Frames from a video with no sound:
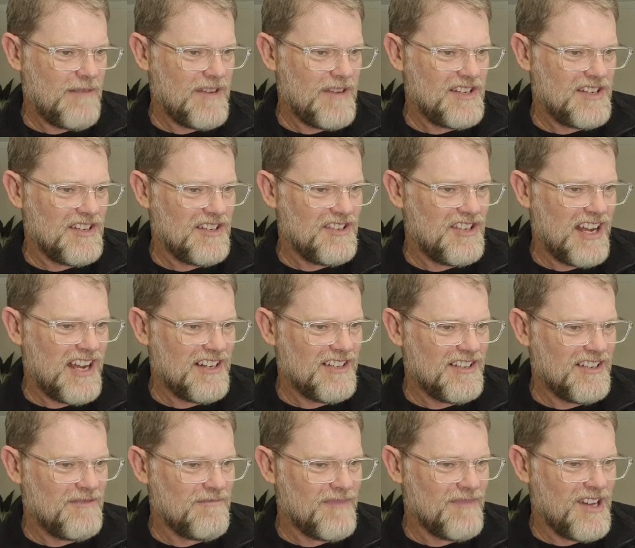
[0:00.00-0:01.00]
much did
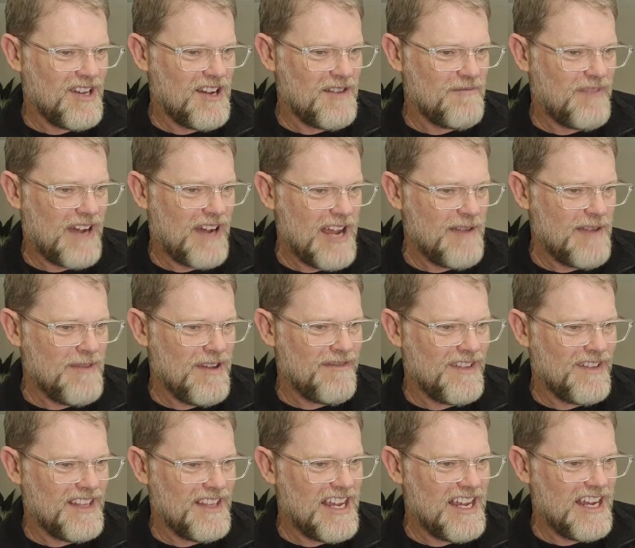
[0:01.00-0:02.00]
Channel 9 pay me
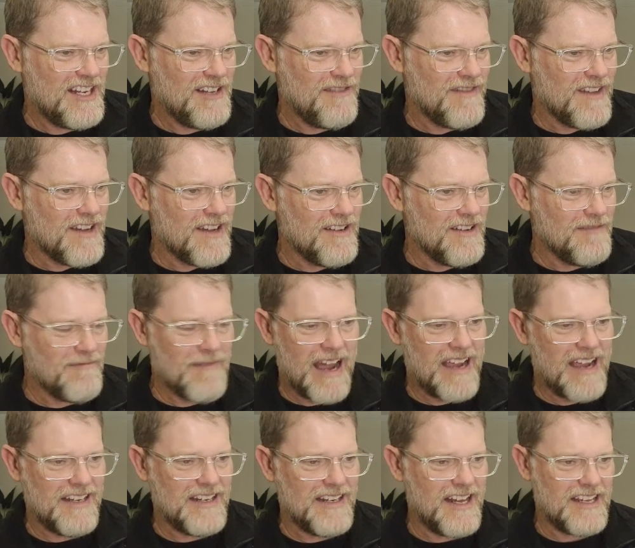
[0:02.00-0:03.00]
for the interview?
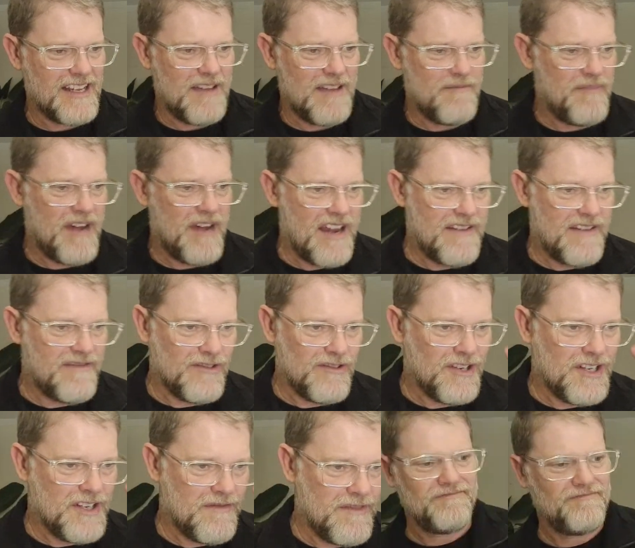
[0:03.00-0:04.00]
Mate, you don't get paid for
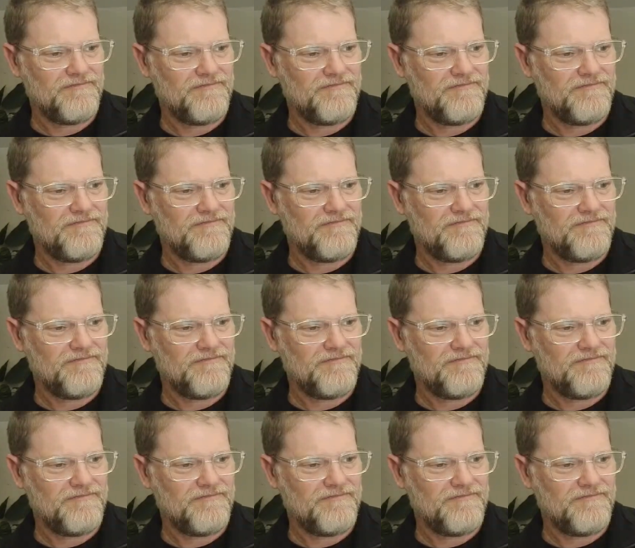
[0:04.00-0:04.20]
interview.